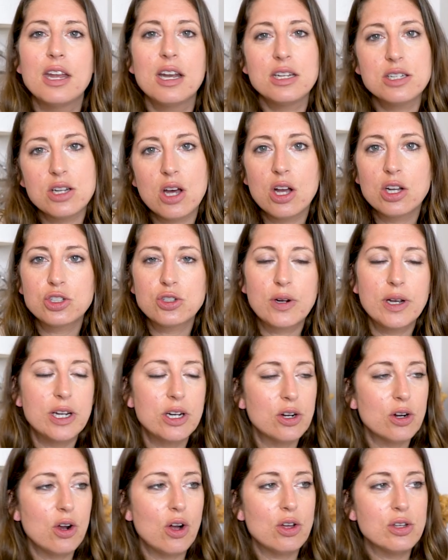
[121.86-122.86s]
then a dog
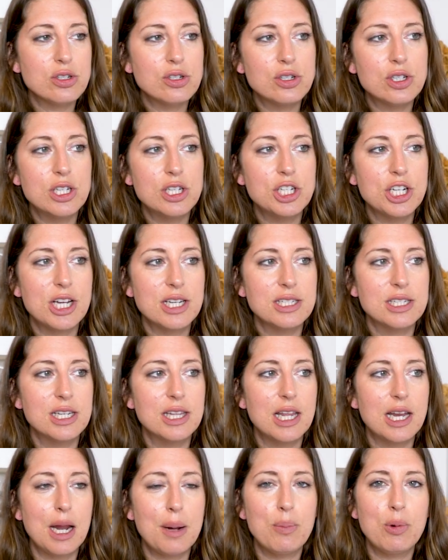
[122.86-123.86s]
trainer also suggested
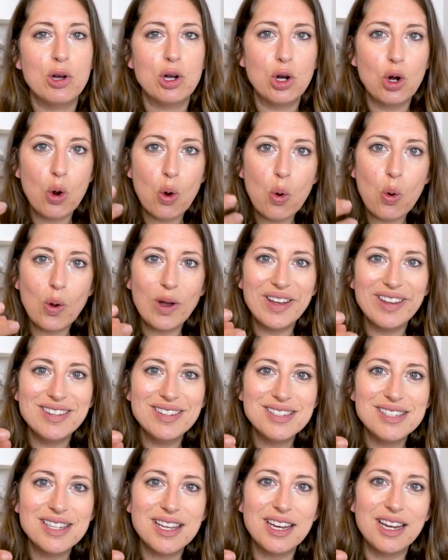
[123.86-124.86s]
that I put
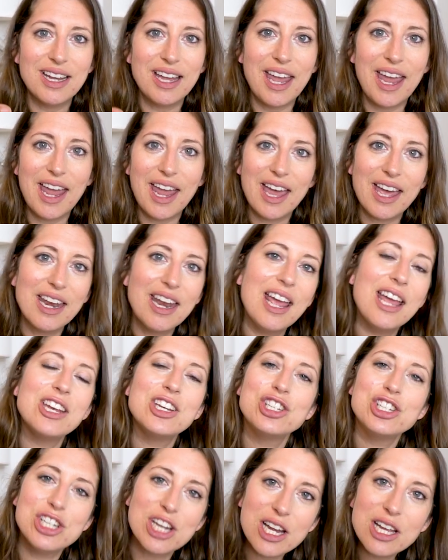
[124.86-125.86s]
coins in a can and
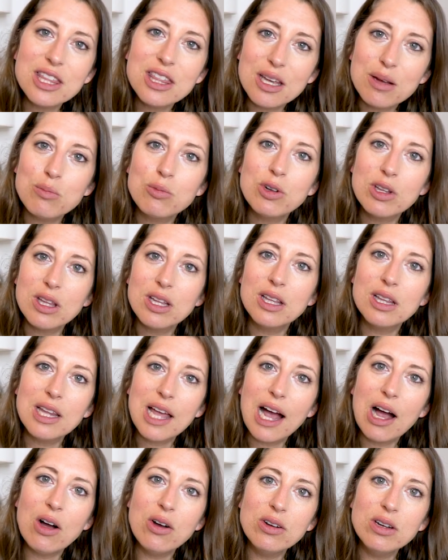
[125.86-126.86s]
shake them really
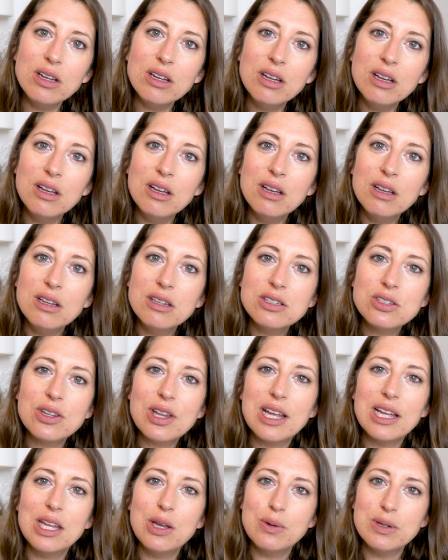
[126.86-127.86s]
loud so
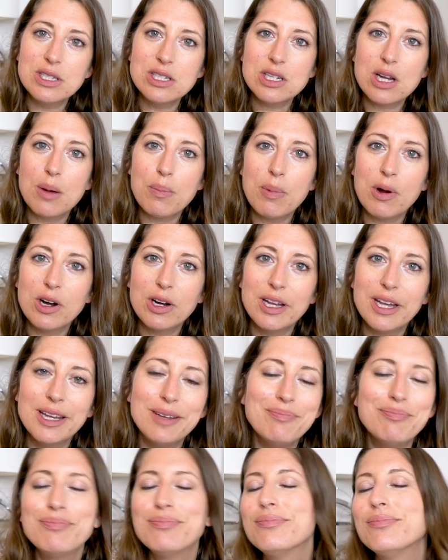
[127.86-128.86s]
that he would stop
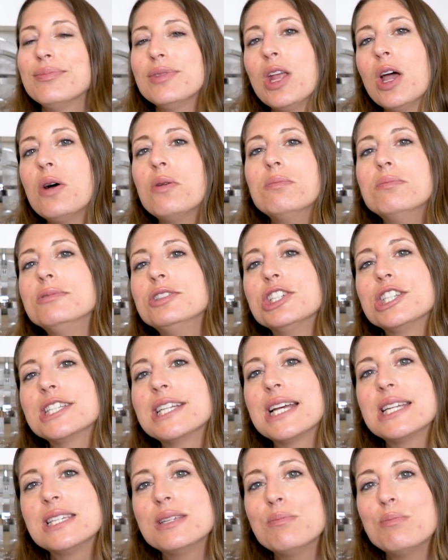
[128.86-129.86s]
barking. No, just
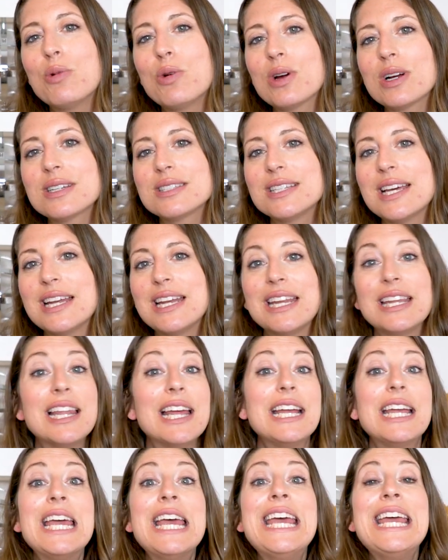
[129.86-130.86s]
gets him more excited.
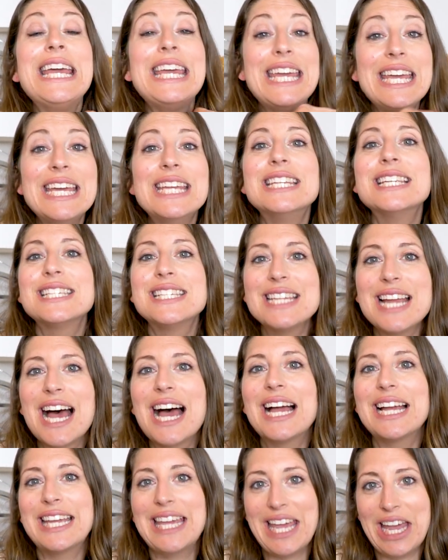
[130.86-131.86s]
Like, he does
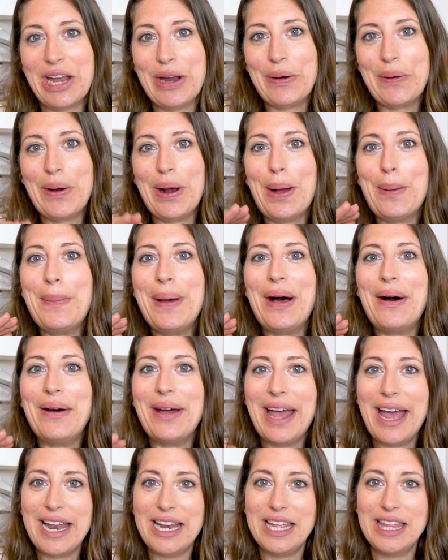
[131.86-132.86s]
not care
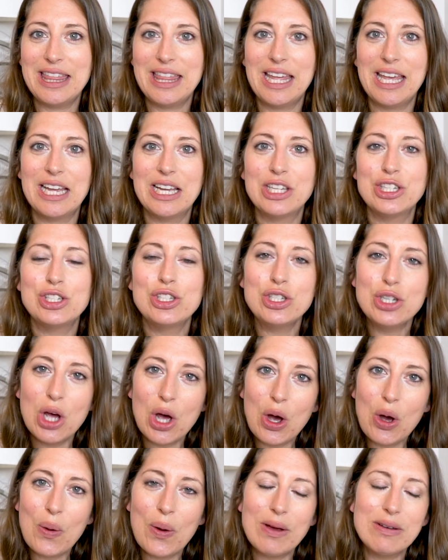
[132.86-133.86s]
about anything.
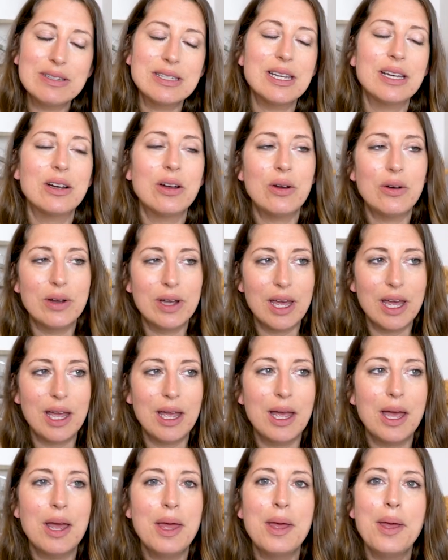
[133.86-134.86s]
So I was like,
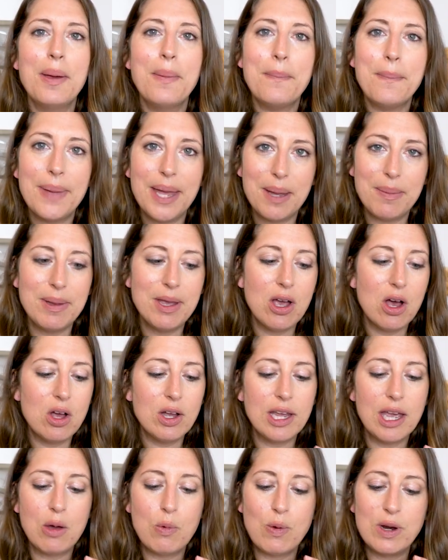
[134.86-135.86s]
okay, maybe
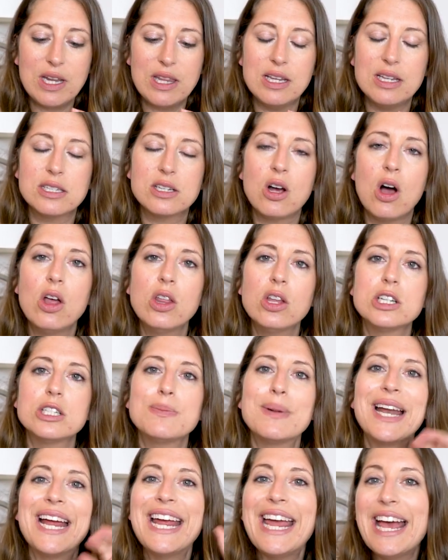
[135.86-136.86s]
I'll get one of these collars.
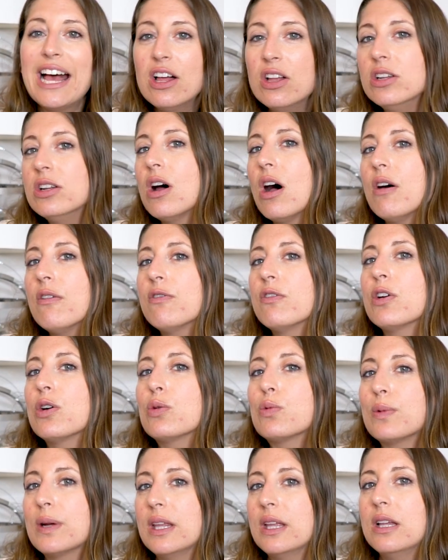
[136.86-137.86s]
But I held off for
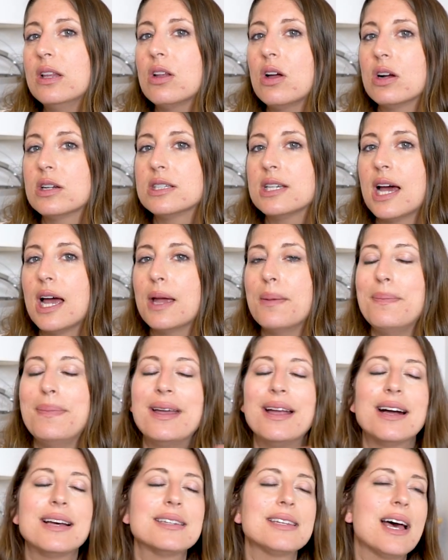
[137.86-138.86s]
a really long time
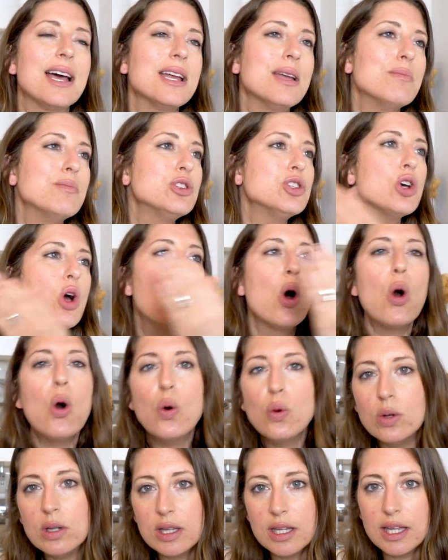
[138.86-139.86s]
because I am
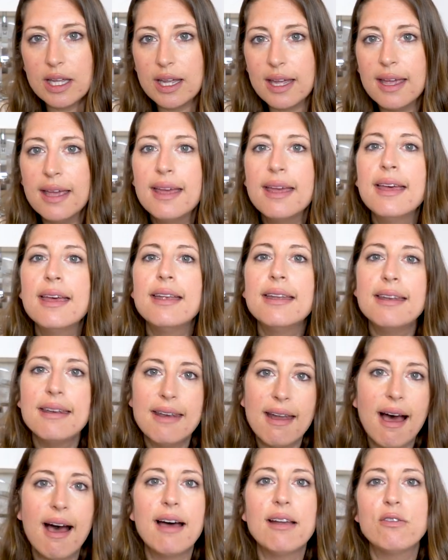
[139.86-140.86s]
totally
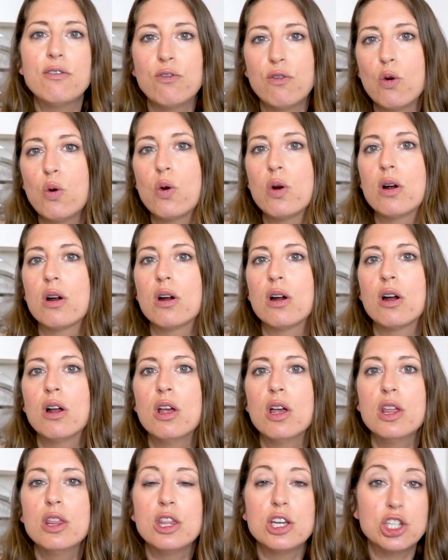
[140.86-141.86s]
not for
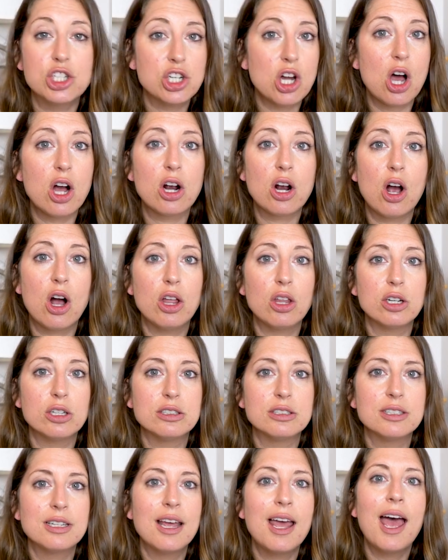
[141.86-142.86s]
the shock
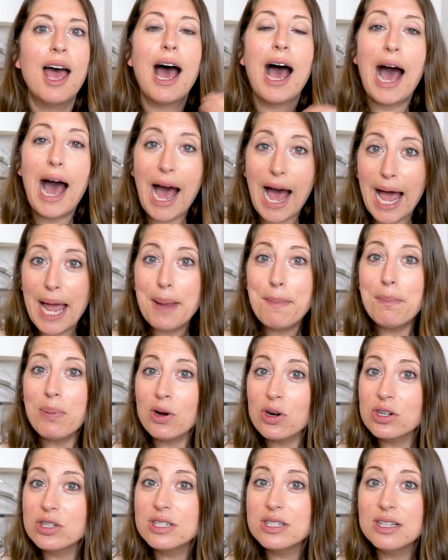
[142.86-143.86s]
collars. I
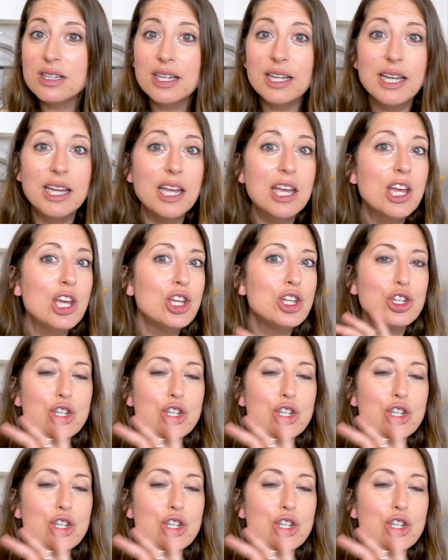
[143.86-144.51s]
personally